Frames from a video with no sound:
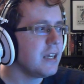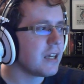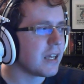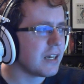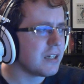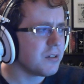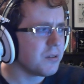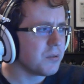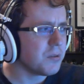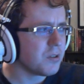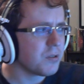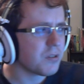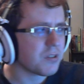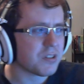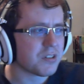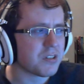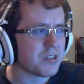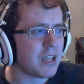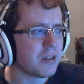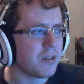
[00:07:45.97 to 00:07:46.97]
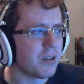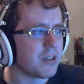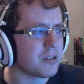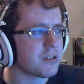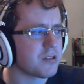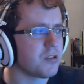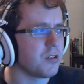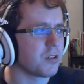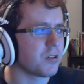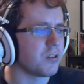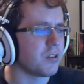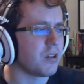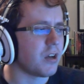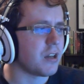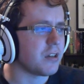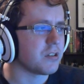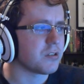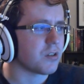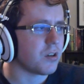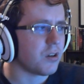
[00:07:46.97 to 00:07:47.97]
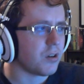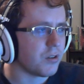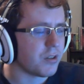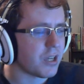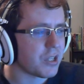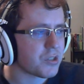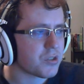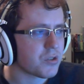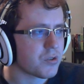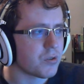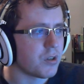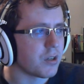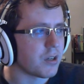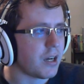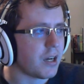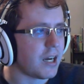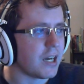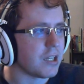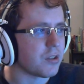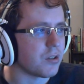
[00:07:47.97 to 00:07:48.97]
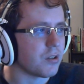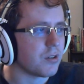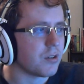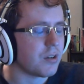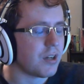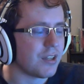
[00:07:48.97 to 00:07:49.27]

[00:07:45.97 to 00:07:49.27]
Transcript: and I don't know that Sandglass Juggernaut is all that strong either.